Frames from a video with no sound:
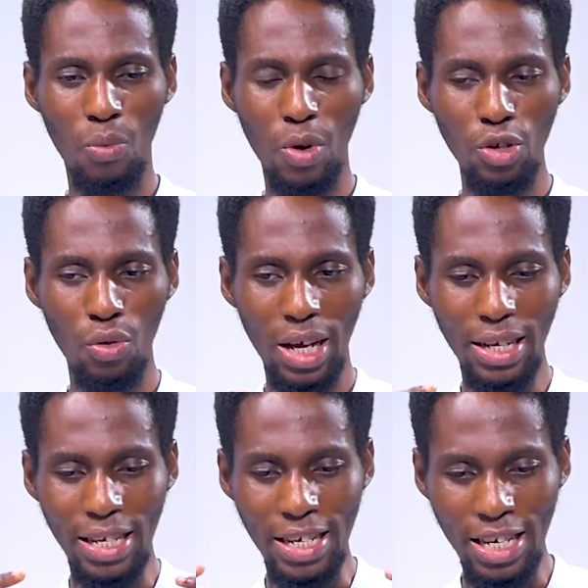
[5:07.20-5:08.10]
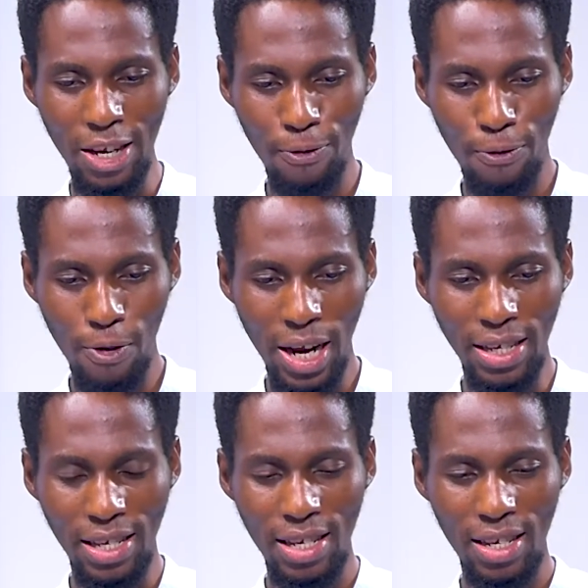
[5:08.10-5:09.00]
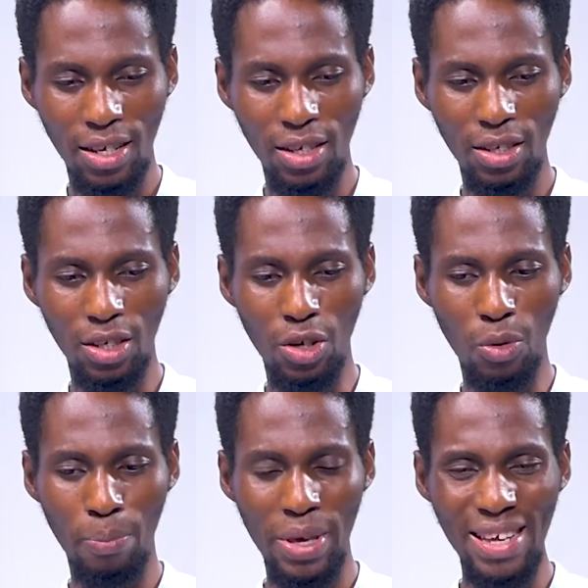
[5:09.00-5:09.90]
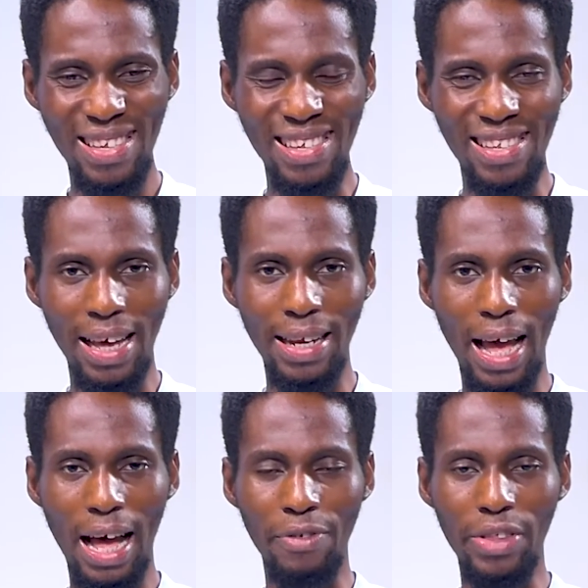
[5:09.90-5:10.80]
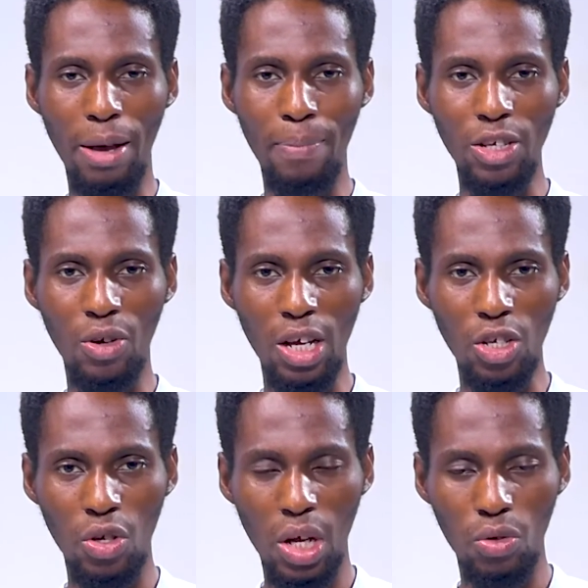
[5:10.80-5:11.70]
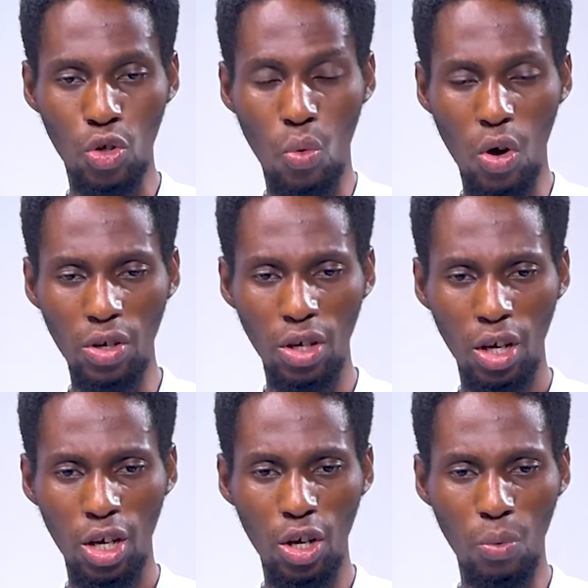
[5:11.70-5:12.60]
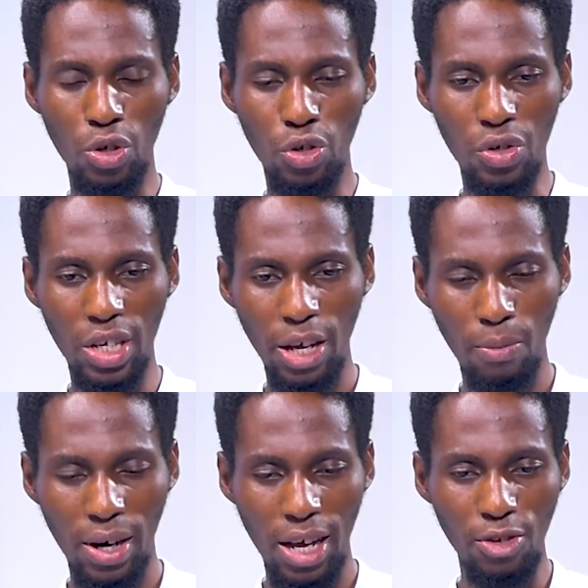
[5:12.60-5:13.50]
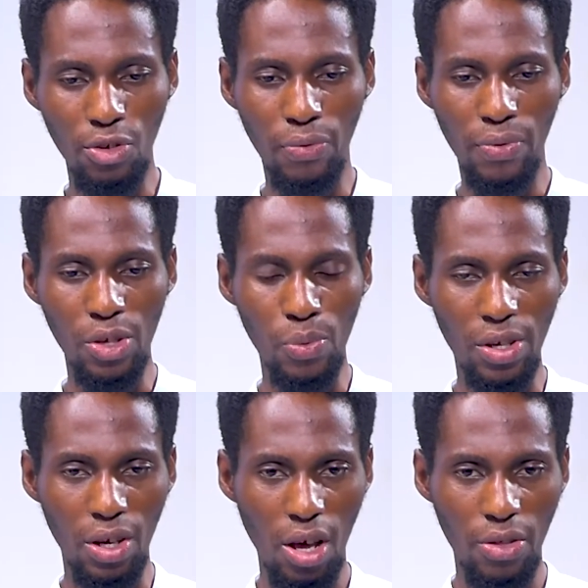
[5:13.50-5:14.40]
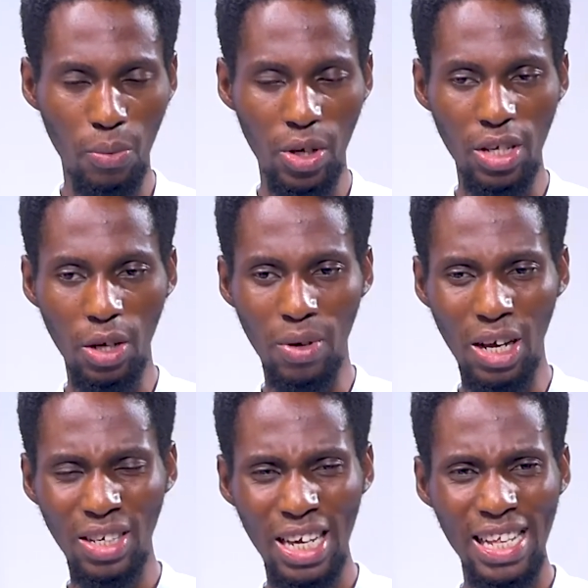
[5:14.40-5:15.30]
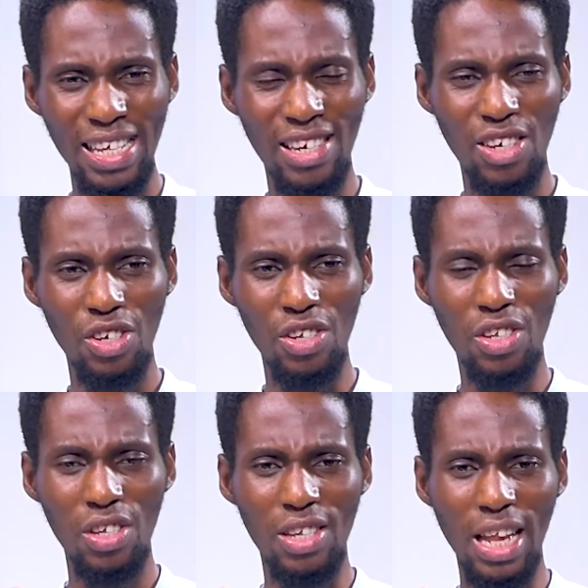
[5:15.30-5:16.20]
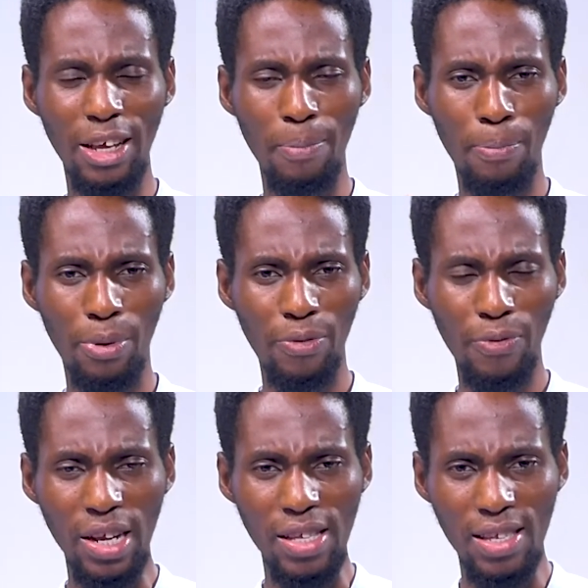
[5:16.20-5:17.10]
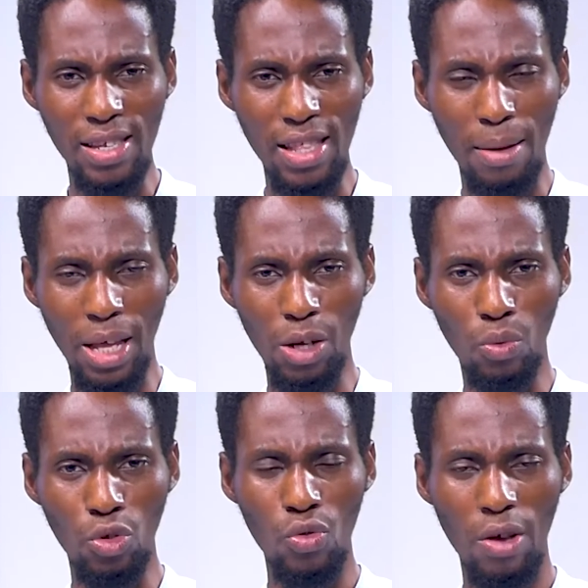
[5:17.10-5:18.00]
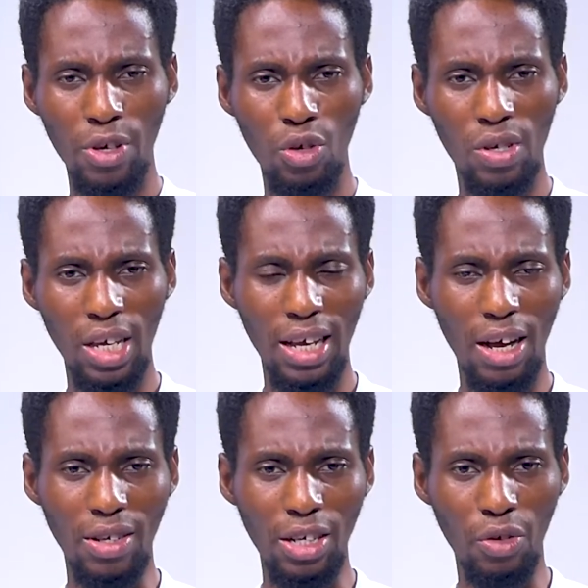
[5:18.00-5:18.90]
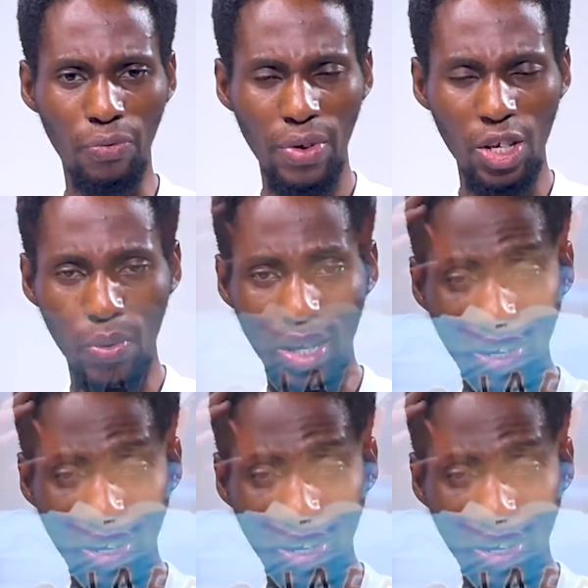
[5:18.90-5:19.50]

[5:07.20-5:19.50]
when you look at the different, you know, pieces that they have in that particular squad, you know, once you take one out, you fit with another one, take one out. It's like a perfect system that whatsoever you take out and you fix with